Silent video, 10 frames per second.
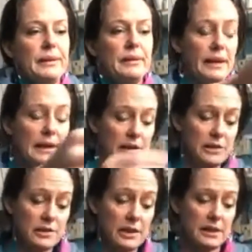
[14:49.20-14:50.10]

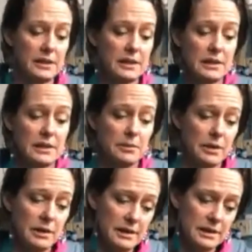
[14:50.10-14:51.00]
Illustrator to do
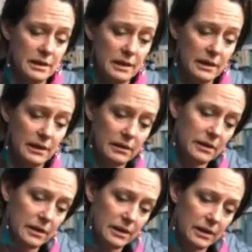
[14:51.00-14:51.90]
my design
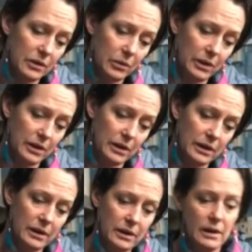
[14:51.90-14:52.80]

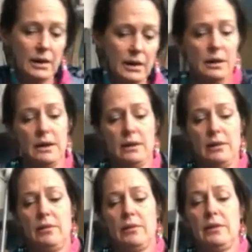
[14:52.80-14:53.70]
work, and then